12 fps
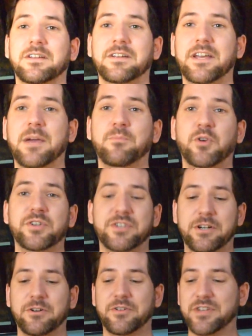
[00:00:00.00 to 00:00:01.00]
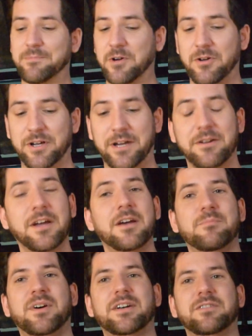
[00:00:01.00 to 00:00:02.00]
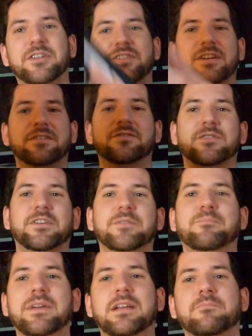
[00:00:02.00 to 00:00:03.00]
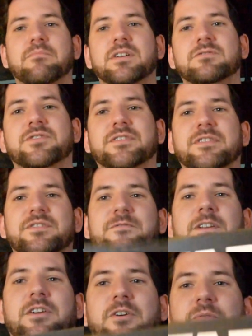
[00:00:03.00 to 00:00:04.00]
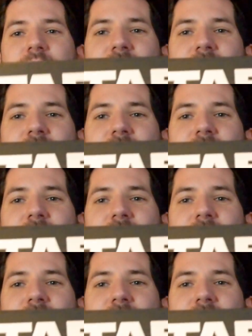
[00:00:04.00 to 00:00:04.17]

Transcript: Gameboy Zero, as I'm calling it. But let's get to the meat and bones of this video.